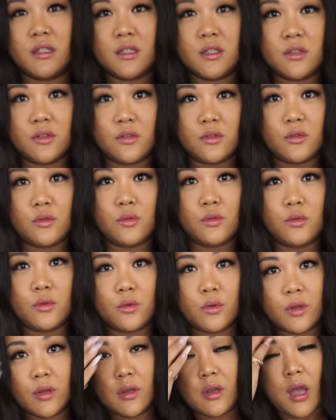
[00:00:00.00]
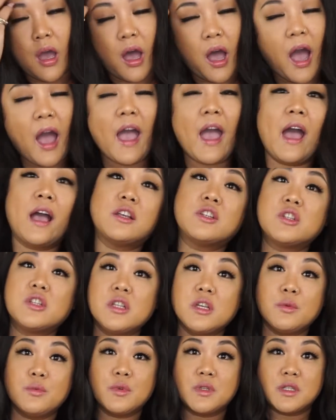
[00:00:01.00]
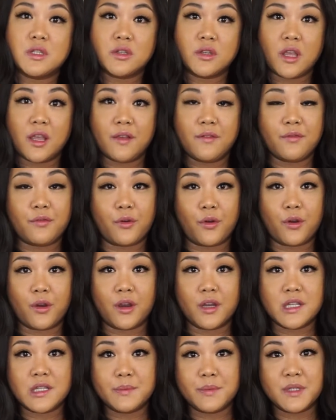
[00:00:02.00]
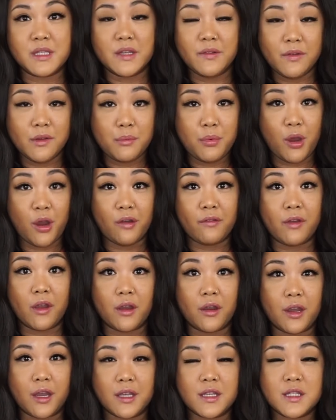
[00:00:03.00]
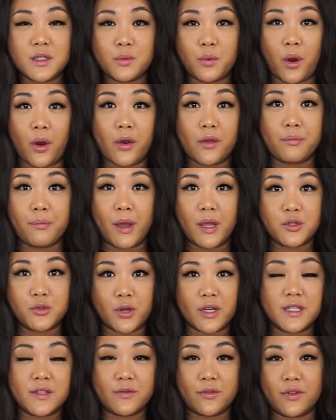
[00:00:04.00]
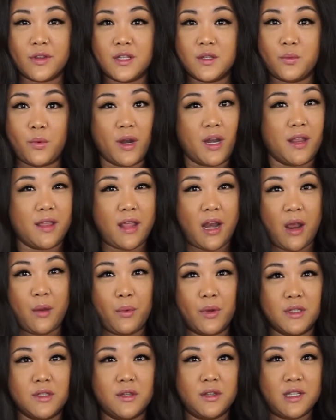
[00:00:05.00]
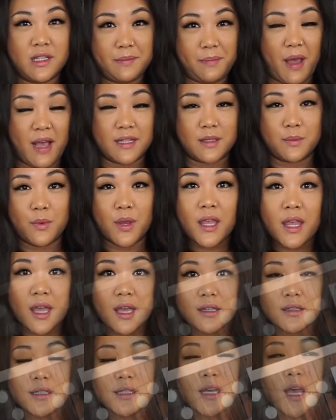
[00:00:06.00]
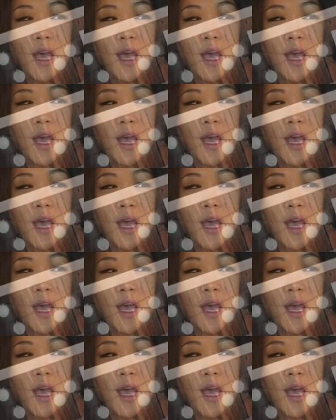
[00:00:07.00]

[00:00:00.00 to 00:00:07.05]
to. I actually was looking for a specific pair of earrings to wear with my dress for this wedding that I went to this past weekend.